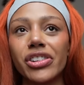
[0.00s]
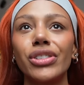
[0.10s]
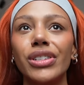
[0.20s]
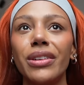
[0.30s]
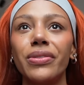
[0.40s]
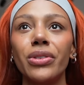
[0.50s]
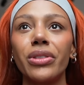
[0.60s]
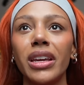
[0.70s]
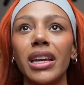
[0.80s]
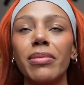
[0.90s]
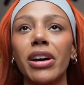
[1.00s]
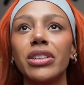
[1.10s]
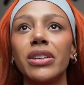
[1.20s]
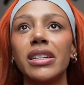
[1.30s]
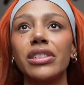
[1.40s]
Just if you're thinking about
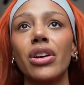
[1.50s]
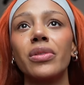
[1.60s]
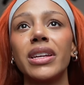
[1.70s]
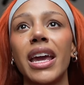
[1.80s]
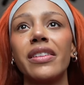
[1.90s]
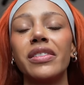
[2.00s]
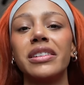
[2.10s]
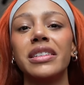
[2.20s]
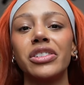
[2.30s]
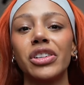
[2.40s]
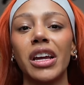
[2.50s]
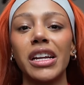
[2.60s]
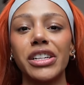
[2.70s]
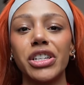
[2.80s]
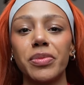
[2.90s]
doing this, don't take the decision
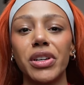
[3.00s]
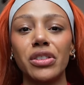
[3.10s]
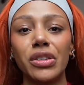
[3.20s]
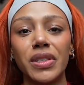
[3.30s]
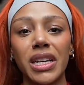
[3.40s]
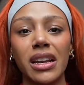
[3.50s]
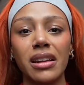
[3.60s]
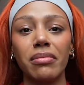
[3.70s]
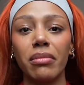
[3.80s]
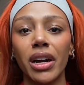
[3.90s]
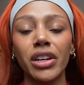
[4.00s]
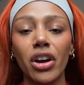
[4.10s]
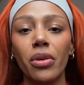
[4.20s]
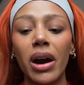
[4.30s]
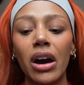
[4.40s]
lightly just because you've seen mine
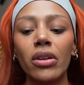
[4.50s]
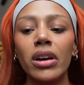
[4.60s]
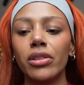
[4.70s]
go well.